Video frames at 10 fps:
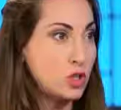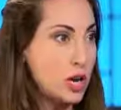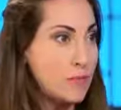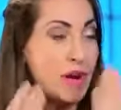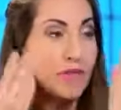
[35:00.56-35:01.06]
the
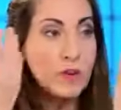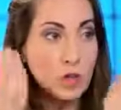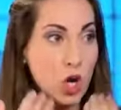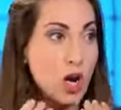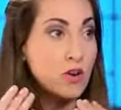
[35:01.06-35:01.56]
shape of your
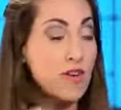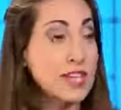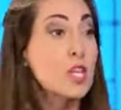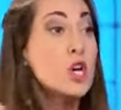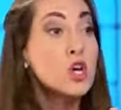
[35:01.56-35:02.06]
jaw and your
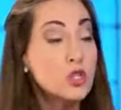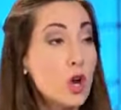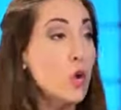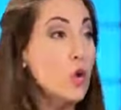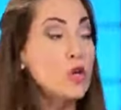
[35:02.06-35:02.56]
face.
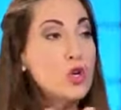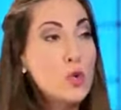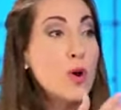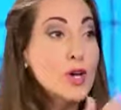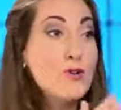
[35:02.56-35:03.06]
So
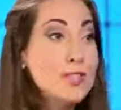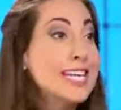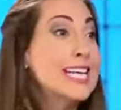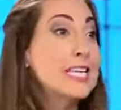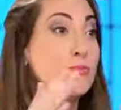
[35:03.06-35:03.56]
what you
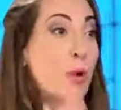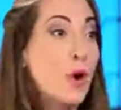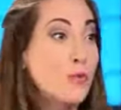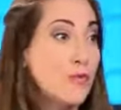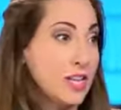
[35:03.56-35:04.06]
did is
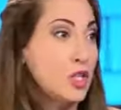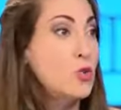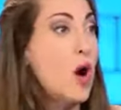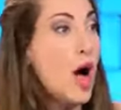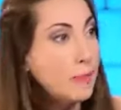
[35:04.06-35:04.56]
perfect.
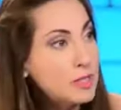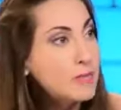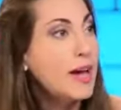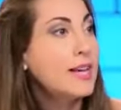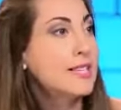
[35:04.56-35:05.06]
You
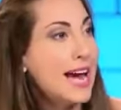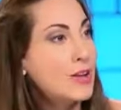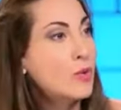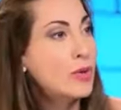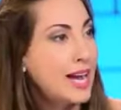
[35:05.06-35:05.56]
optimized how
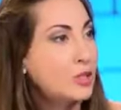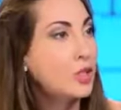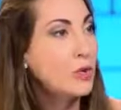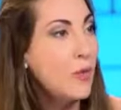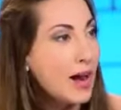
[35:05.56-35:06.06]
you were
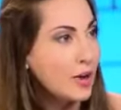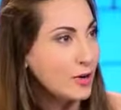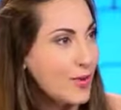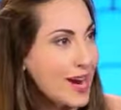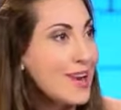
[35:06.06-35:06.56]
naturally
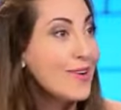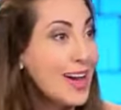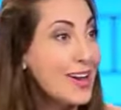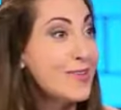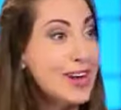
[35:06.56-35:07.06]
wired, right?
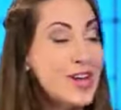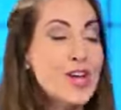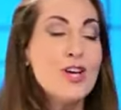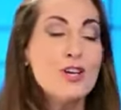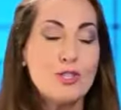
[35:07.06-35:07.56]
Okay, right.
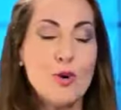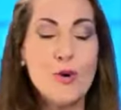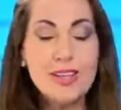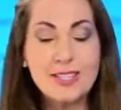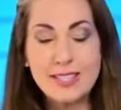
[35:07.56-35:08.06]

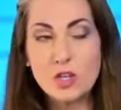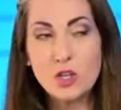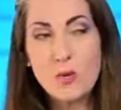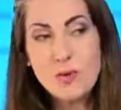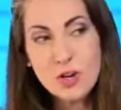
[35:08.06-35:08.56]
So
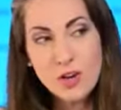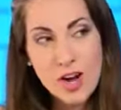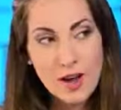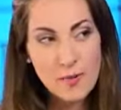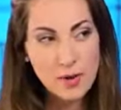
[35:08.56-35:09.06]
show me your
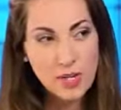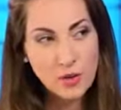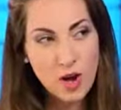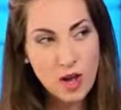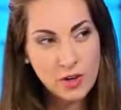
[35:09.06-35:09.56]
what did
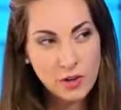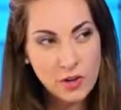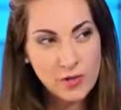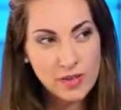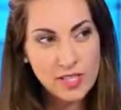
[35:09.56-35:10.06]
you call it? Your
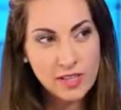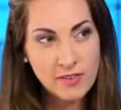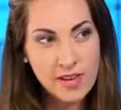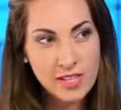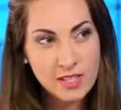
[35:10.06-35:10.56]
goofy, silly
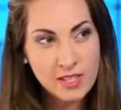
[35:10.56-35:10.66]
face.